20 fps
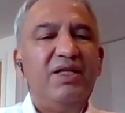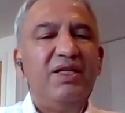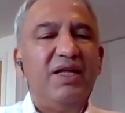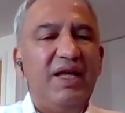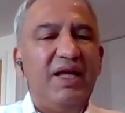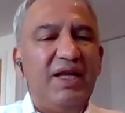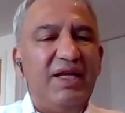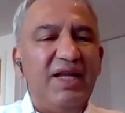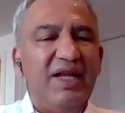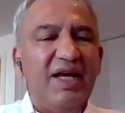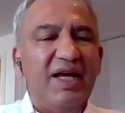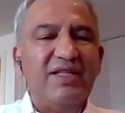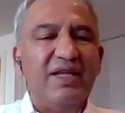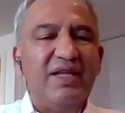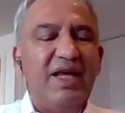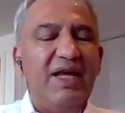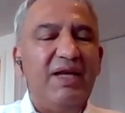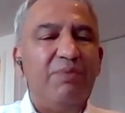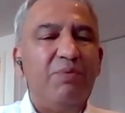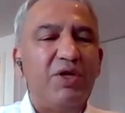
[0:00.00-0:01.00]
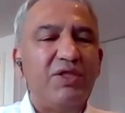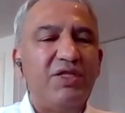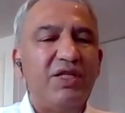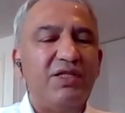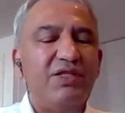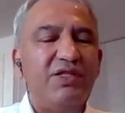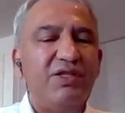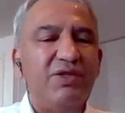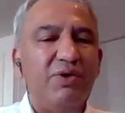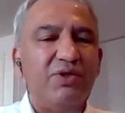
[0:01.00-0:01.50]
It
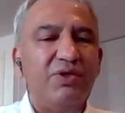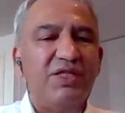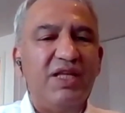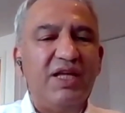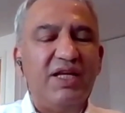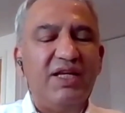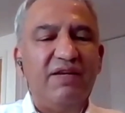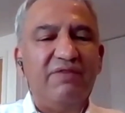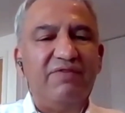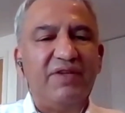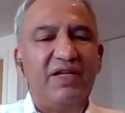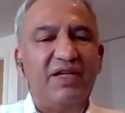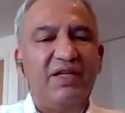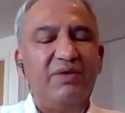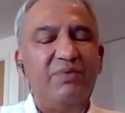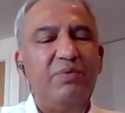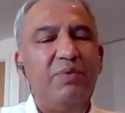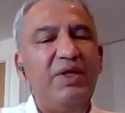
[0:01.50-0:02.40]
wasn't so significant.